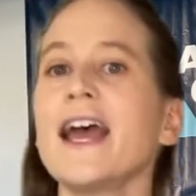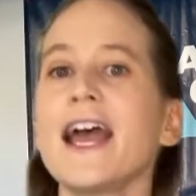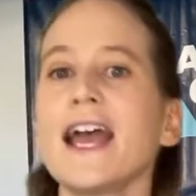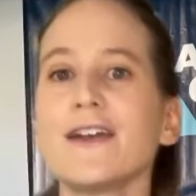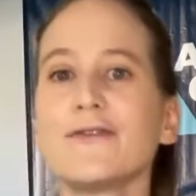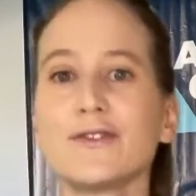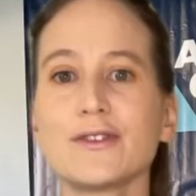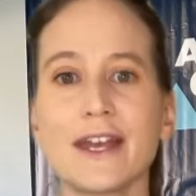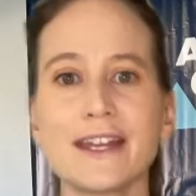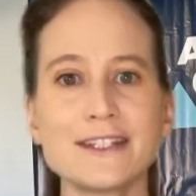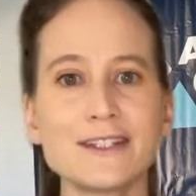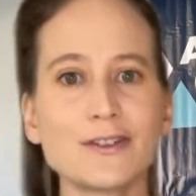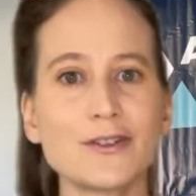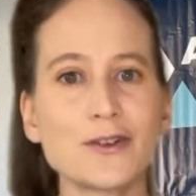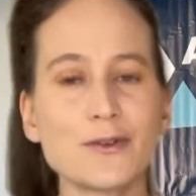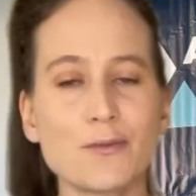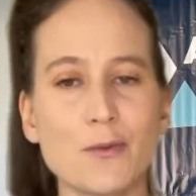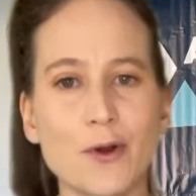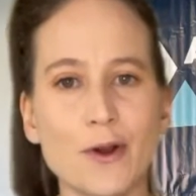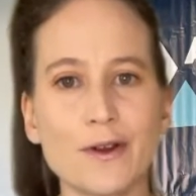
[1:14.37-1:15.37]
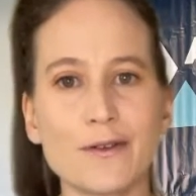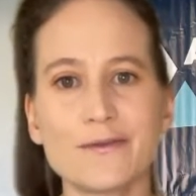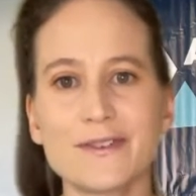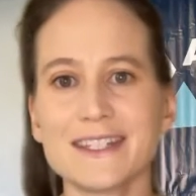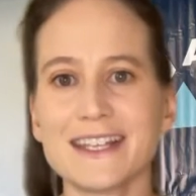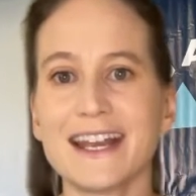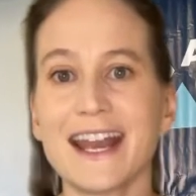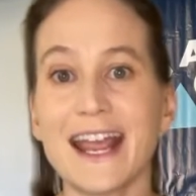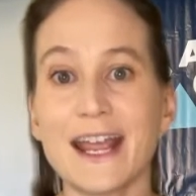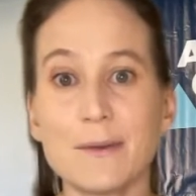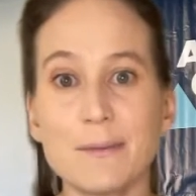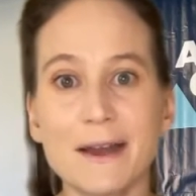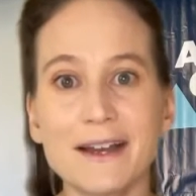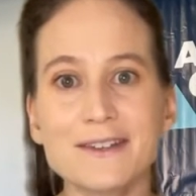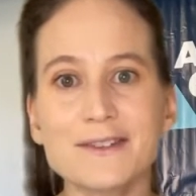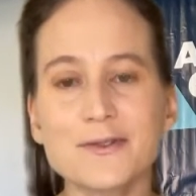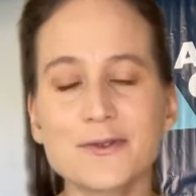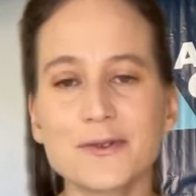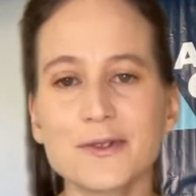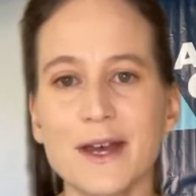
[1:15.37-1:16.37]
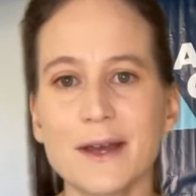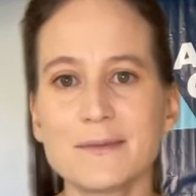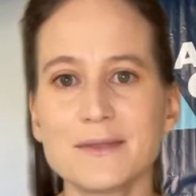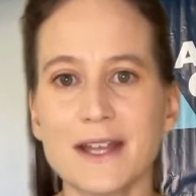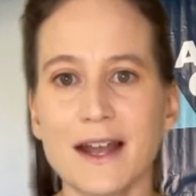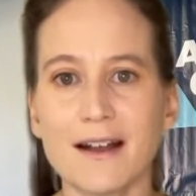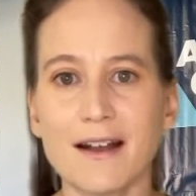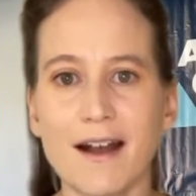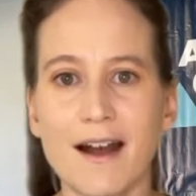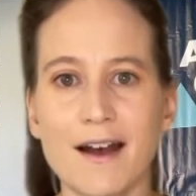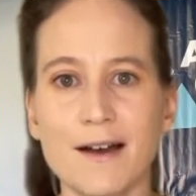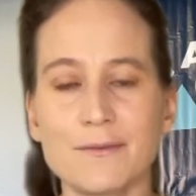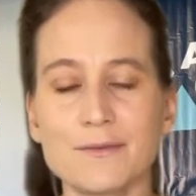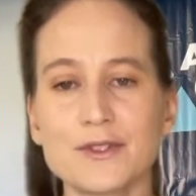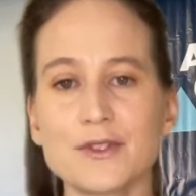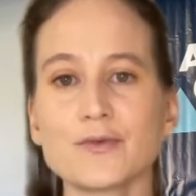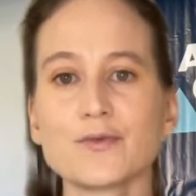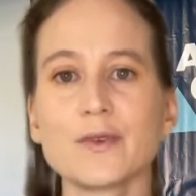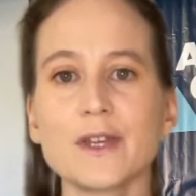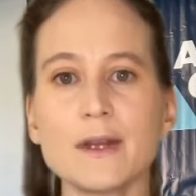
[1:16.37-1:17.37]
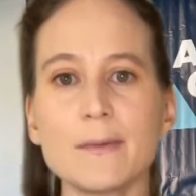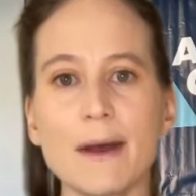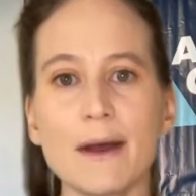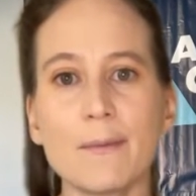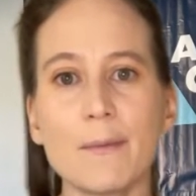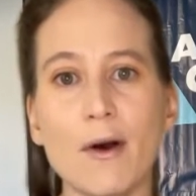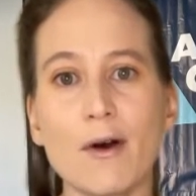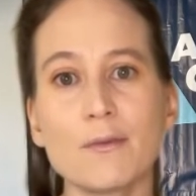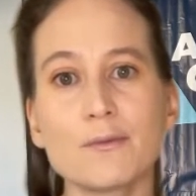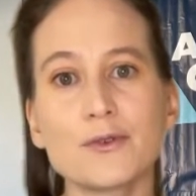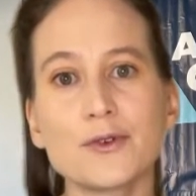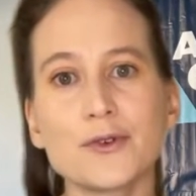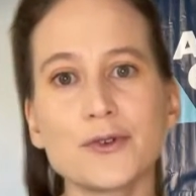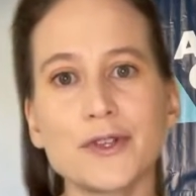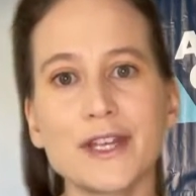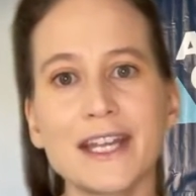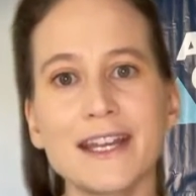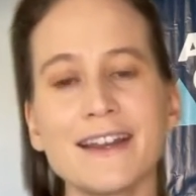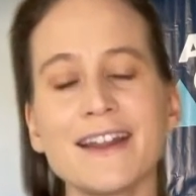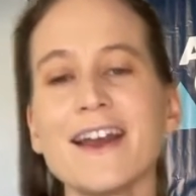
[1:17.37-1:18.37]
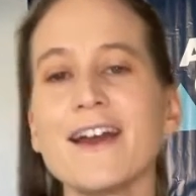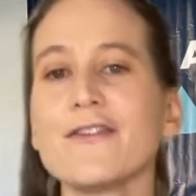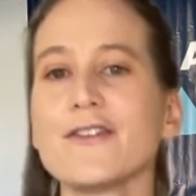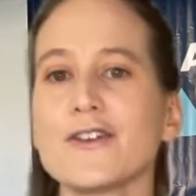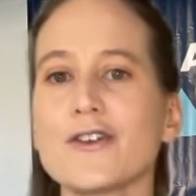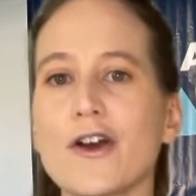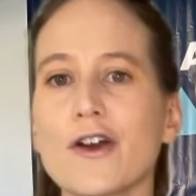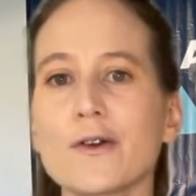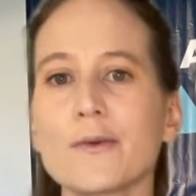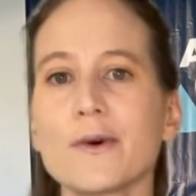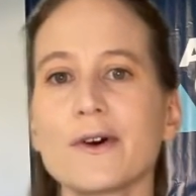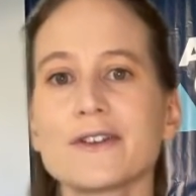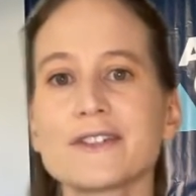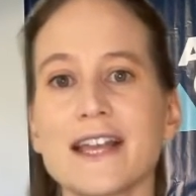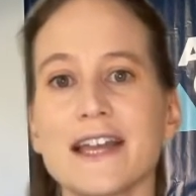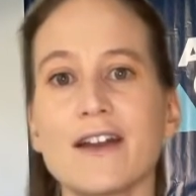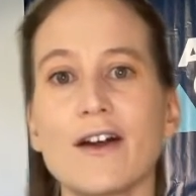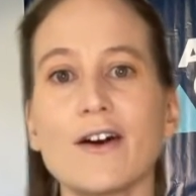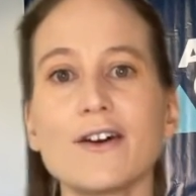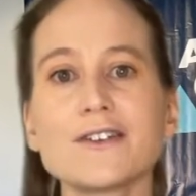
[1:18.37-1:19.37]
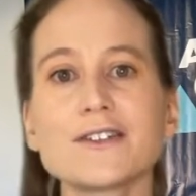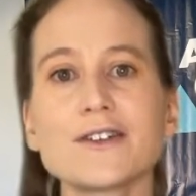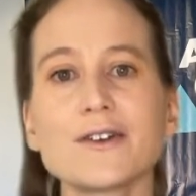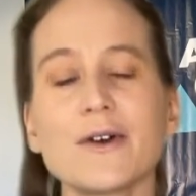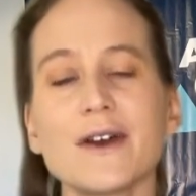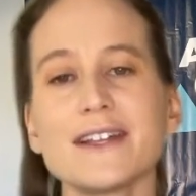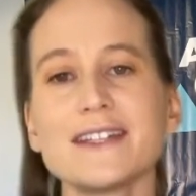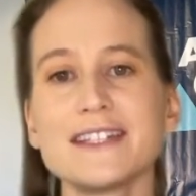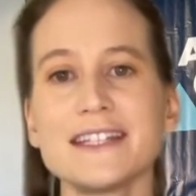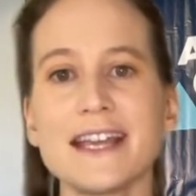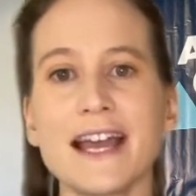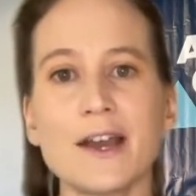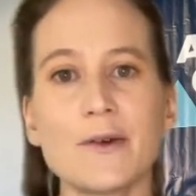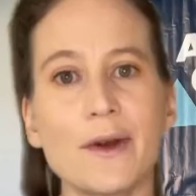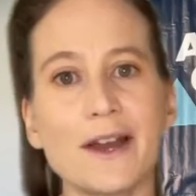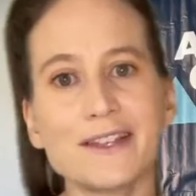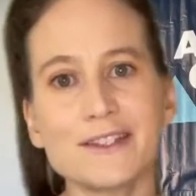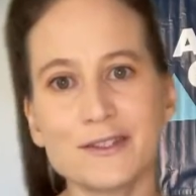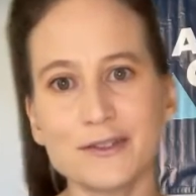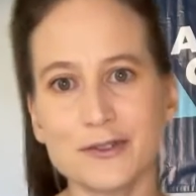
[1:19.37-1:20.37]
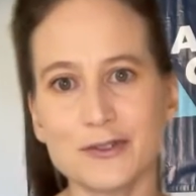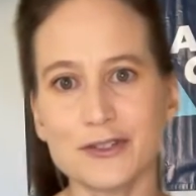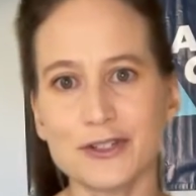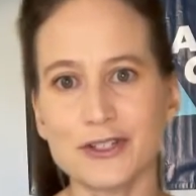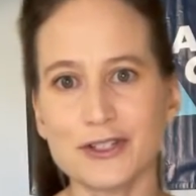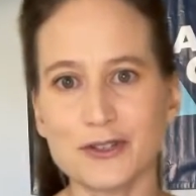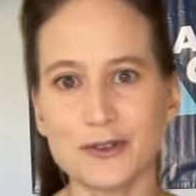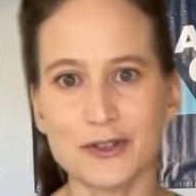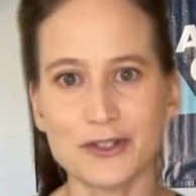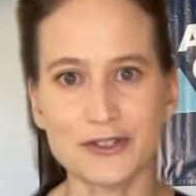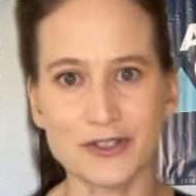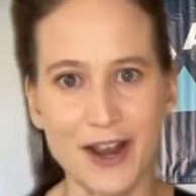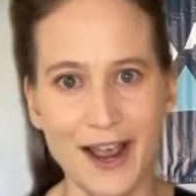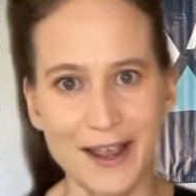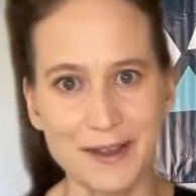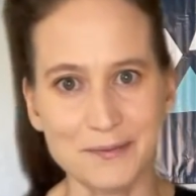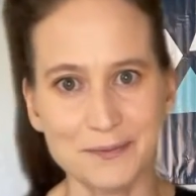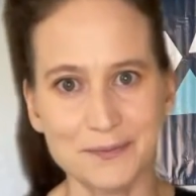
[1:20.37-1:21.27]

If you'd like to learn more, visit apexcoollabs.com to read about palm cooling, the narwhals, and also a DIY solution you can try.